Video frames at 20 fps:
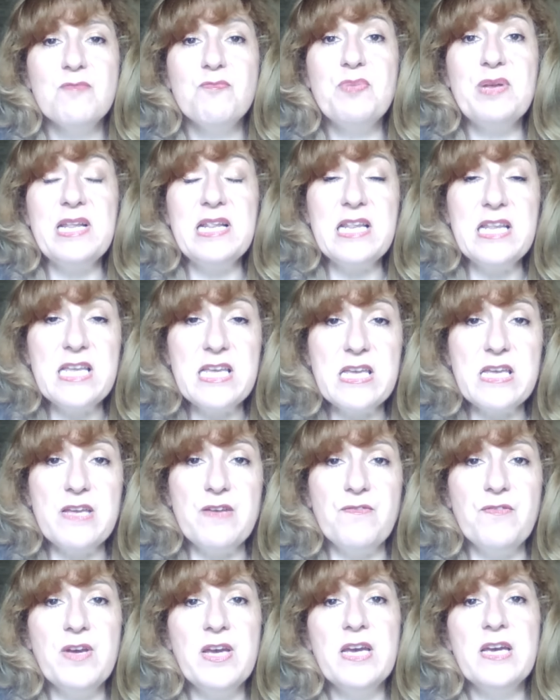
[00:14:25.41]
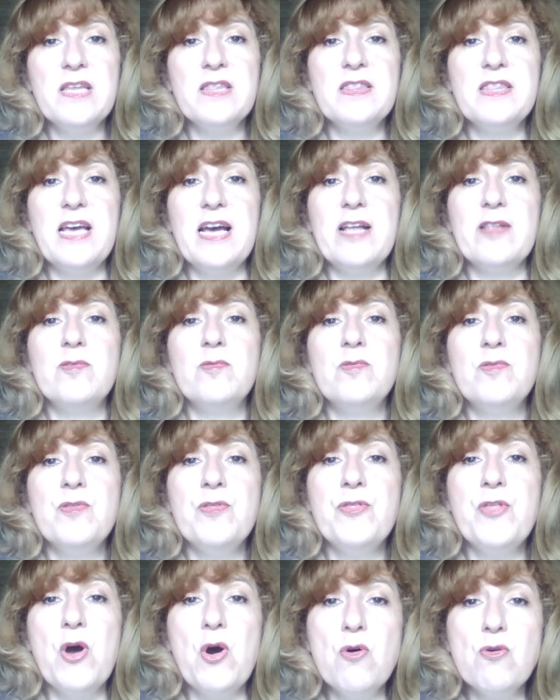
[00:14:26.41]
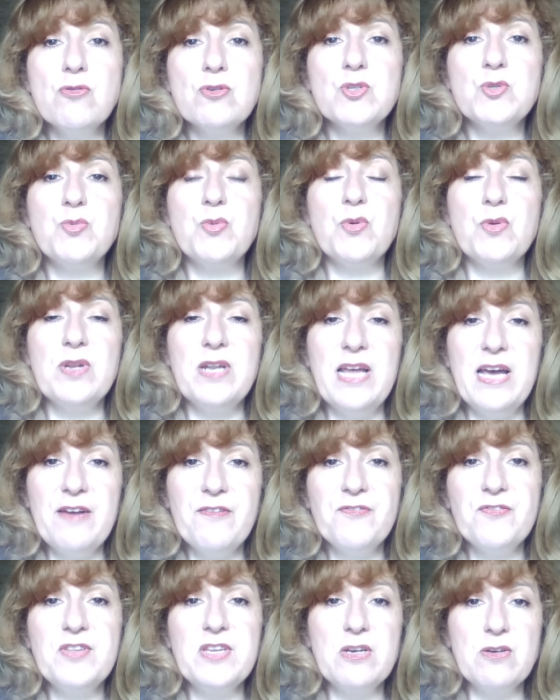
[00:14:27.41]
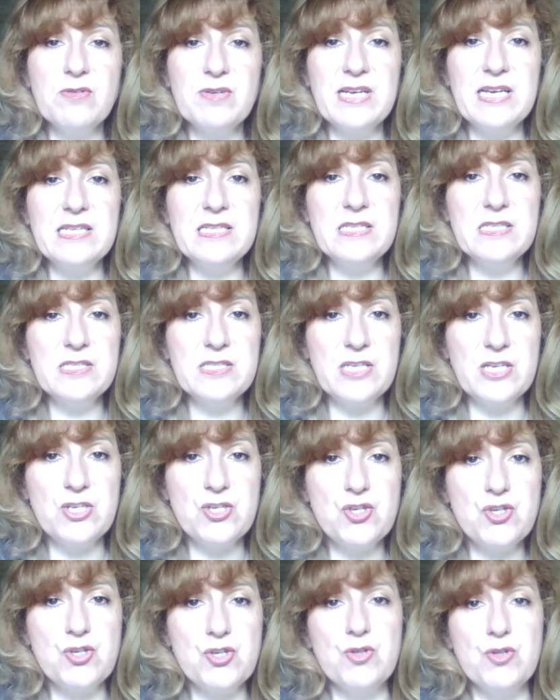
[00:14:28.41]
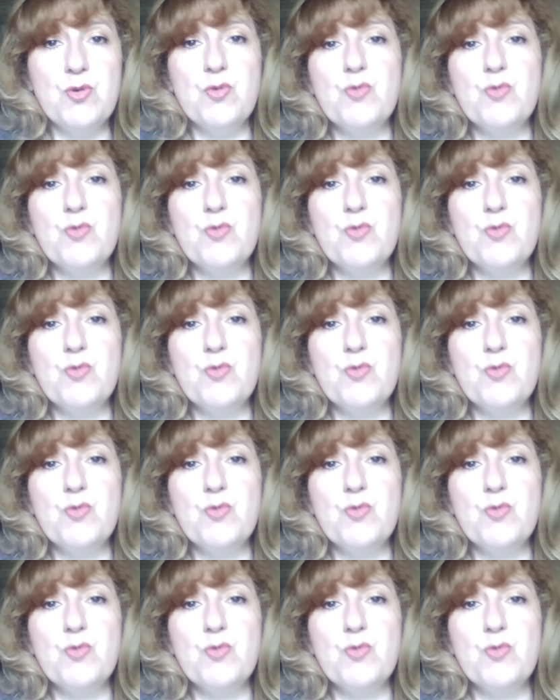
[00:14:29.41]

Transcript: believe that those who left the organization,